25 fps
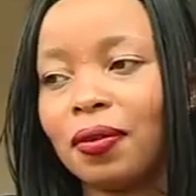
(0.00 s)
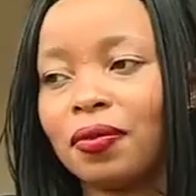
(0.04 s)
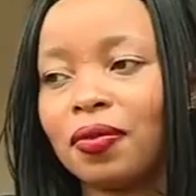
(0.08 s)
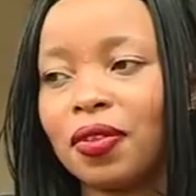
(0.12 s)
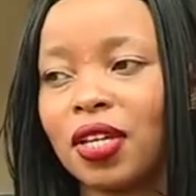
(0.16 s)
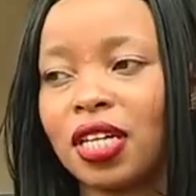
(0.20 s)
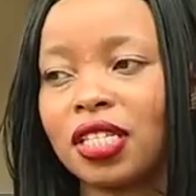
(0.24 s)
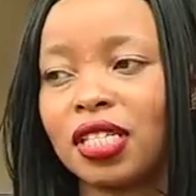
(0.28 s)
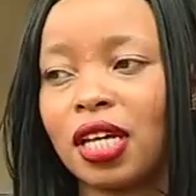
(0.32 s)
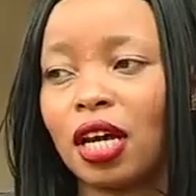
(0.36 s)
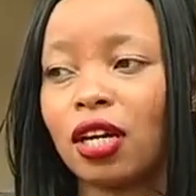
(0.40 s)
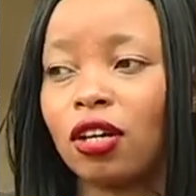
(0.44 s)

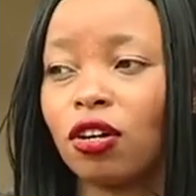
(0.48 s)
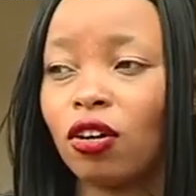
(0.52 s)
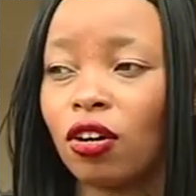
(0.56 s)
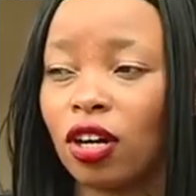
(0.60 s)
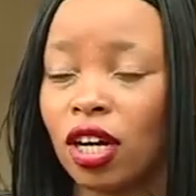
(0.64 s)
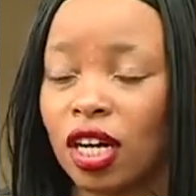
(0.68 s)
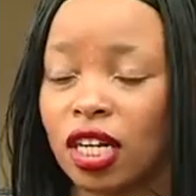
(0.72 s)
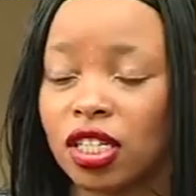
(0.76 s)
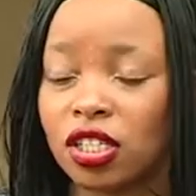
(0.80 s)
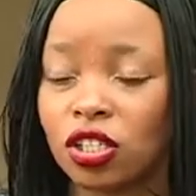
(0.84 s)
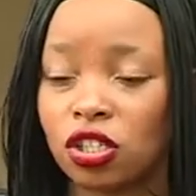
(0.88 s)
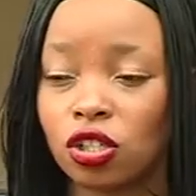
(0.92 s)
There's an
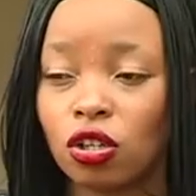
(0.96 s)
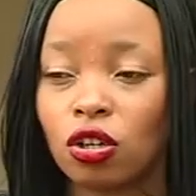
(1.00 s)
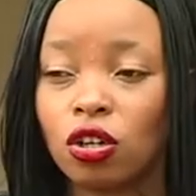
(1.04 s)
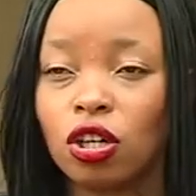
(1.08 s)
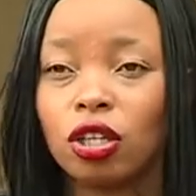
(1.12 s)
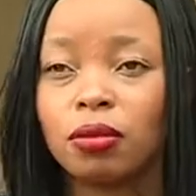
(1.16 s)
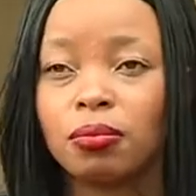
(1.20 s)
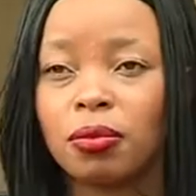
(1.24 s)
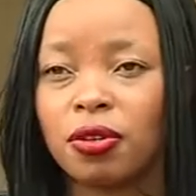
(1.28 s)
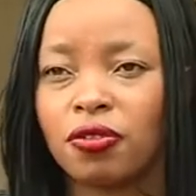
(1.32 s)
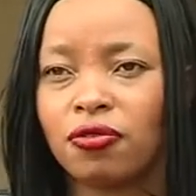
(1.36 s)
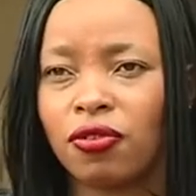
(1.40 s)
organization
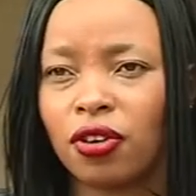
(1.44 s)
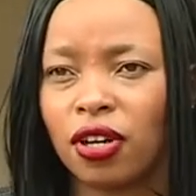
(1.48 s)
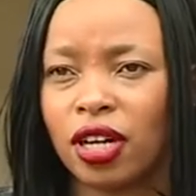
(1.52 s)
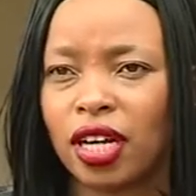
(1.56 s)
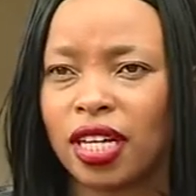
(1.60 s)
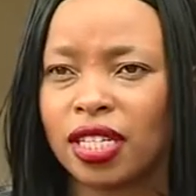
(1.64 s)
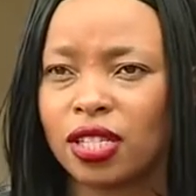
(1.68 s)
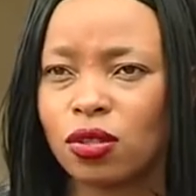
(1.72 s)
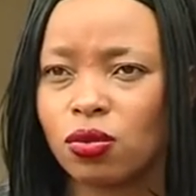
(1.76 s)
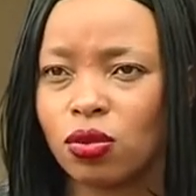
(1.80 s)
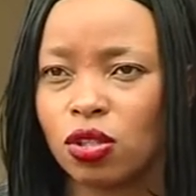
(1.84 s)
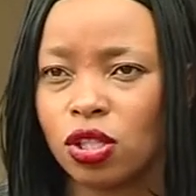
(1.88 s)
called Me
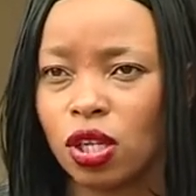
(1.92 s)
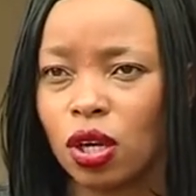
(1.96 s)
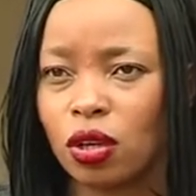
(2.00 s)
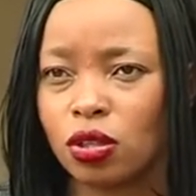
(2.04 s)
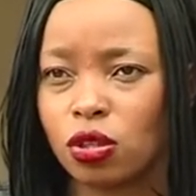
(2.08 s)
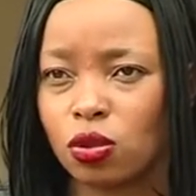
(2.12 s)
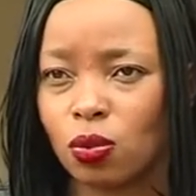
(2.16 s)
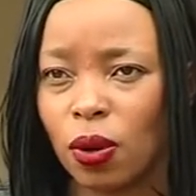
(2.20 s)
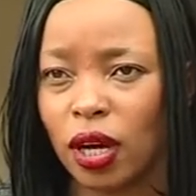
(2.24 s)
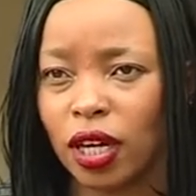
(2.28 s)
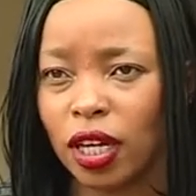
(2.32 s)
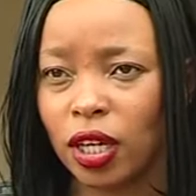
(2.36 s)
Forest, which I
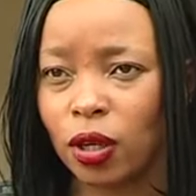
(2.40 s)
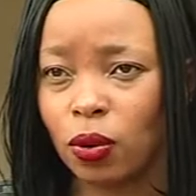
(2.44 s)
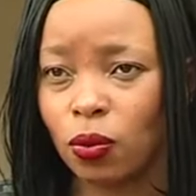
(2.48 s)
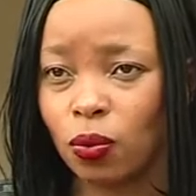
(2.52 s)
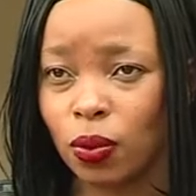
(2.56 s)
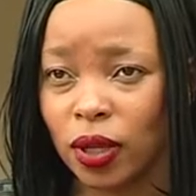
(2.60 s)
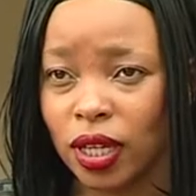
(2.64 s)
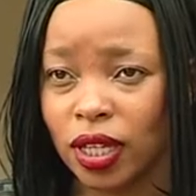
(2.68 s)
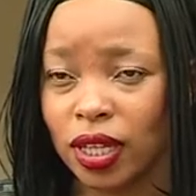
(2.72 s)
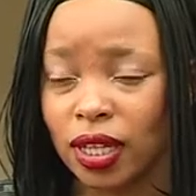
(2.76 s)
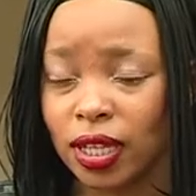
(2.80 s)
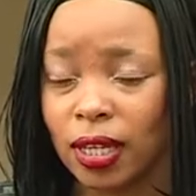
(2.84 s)
was working
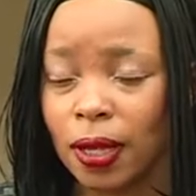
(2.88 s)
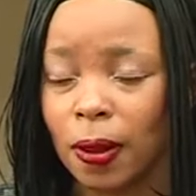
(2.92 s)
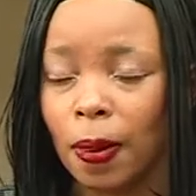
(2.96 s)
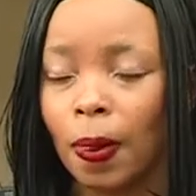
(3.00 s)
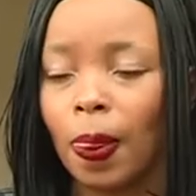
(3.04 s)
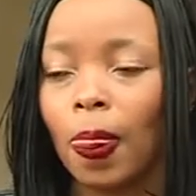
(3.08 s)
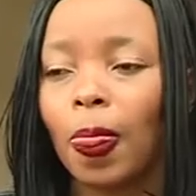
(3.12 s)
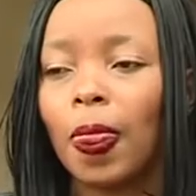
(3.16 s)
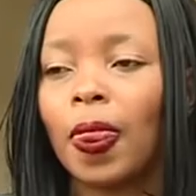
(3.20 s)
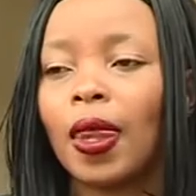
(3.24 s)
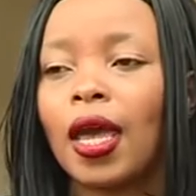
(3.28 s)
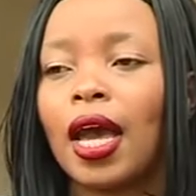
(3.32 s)
with,
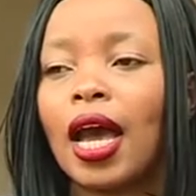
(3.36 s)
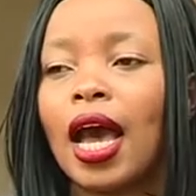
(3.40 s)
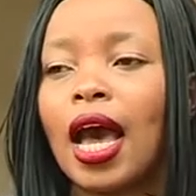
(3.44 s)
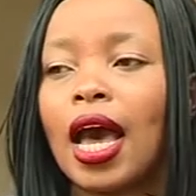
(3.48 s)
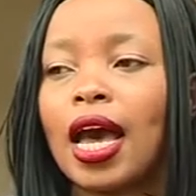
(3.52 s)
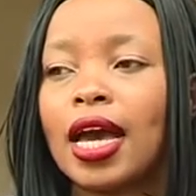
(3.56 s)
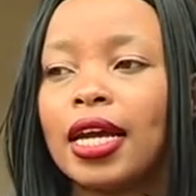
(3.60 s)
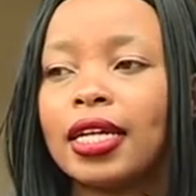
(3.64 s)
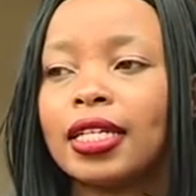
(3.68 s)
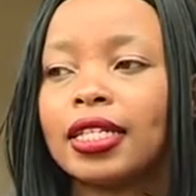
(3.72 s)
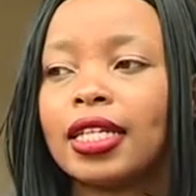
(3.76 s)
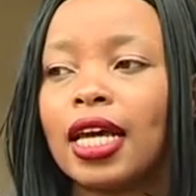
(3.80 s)

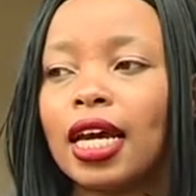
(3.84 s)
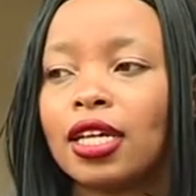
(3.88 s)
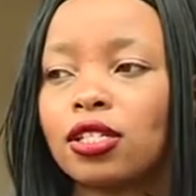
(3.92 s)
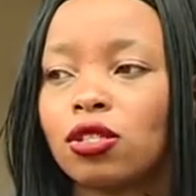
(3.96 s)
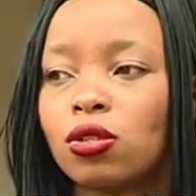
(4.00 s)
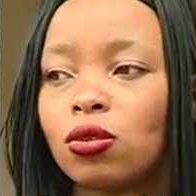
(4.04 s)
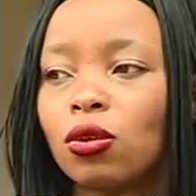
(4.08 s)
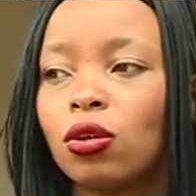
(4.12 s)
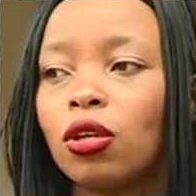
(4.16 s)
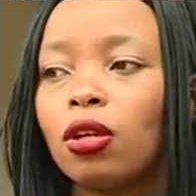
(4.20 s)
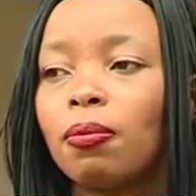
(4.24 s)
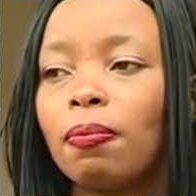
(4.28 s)
and their
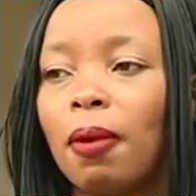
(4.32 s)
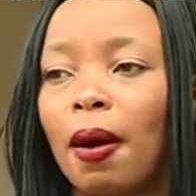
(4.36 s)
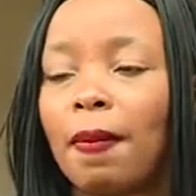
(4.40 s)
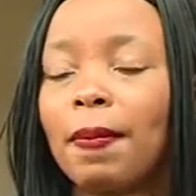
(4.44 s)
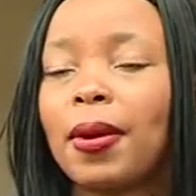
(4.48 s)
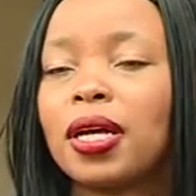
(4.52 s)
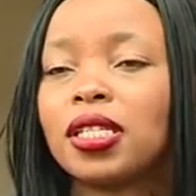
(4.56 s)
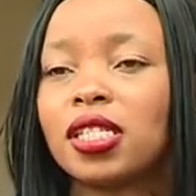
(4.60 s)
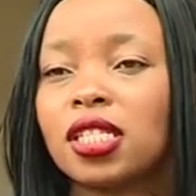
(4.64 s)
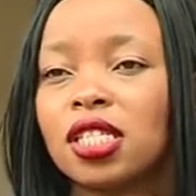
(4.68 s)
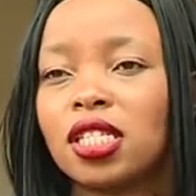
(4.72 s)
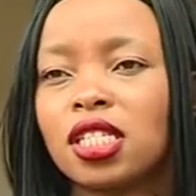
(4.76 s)
sole
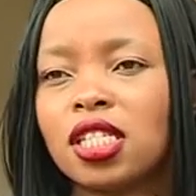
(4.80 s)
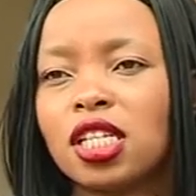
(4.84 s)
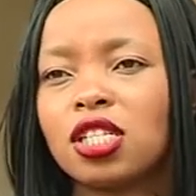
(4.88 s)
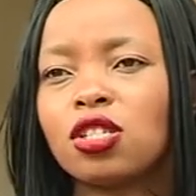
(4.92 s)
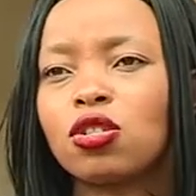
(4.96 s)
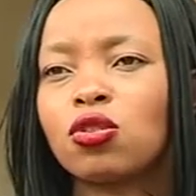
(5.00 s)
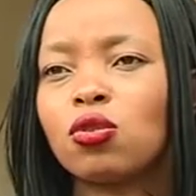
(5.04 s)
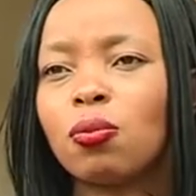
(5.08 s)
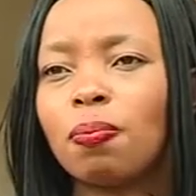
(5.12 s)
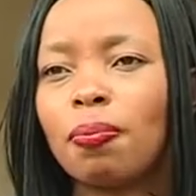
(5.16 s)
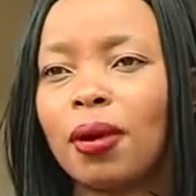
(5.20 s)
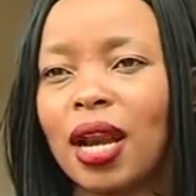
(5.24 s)
purpose is
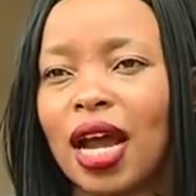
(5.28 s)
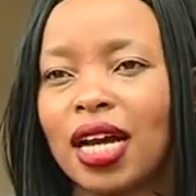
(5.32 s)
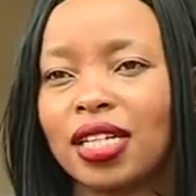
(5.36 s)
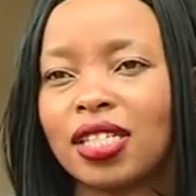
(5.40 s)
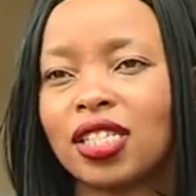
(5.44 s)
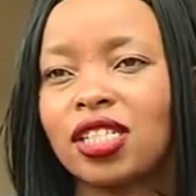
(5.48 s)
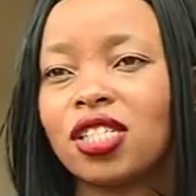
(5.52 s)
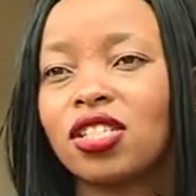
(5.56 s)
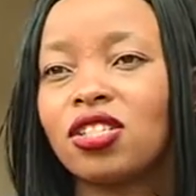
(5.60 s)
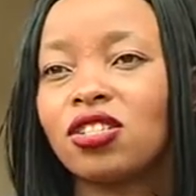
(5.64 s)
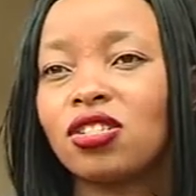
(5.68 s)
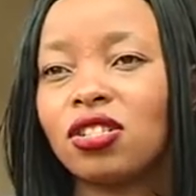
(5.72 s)
just to
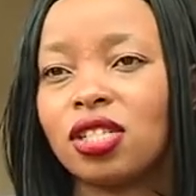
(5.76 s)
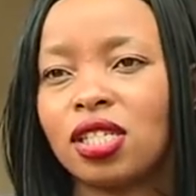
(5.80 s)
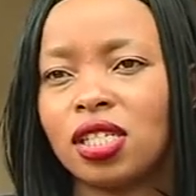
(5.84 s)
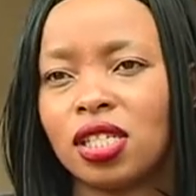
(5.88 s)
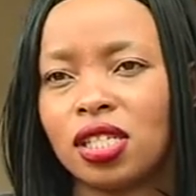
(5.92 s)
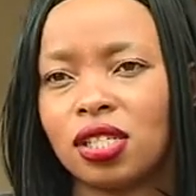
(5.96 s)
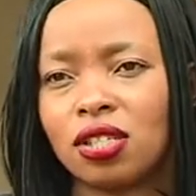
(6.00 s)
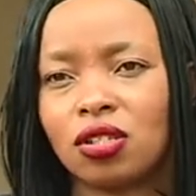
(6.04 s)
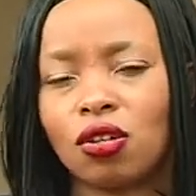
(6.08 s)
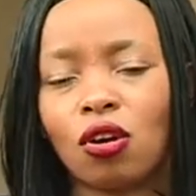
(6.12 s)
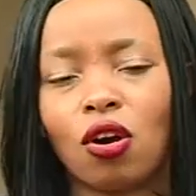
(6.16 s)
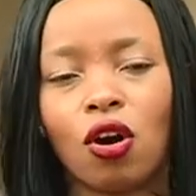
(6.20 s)
plant
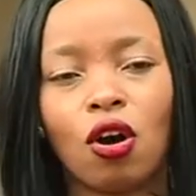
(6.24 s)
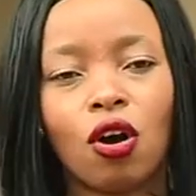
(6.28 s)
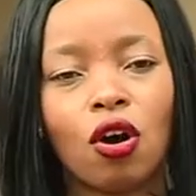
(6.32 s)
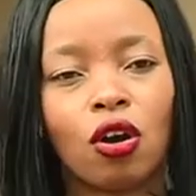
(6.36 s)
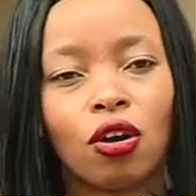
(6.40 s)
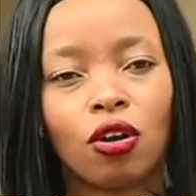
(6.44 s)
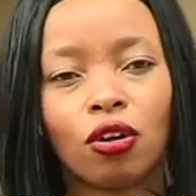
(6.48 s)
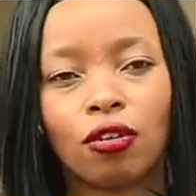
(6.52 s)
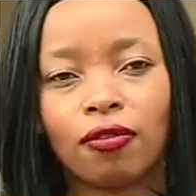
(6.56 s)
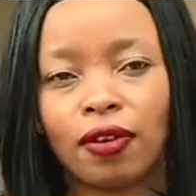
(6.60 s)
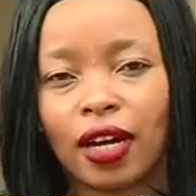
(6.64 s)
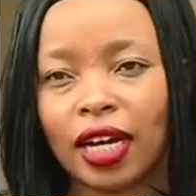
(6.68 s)
trees
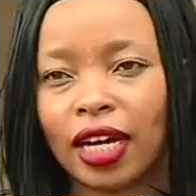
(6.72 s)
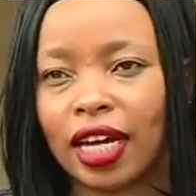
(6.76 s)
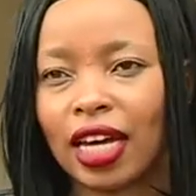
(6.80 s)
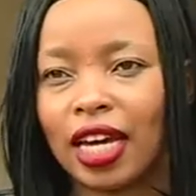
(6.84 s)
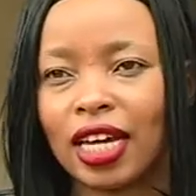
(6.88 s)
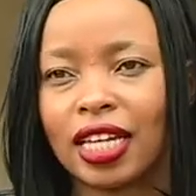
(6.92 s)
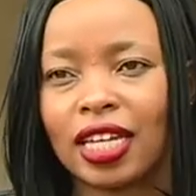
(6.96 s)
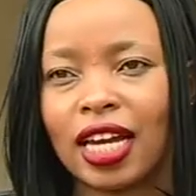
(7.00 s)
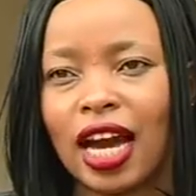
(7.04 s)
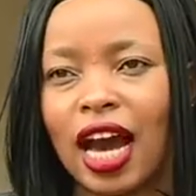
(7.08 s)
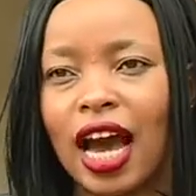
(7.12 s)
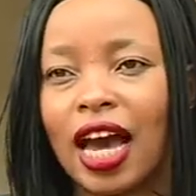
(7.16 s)
all over
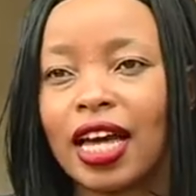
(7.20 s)
Kenya.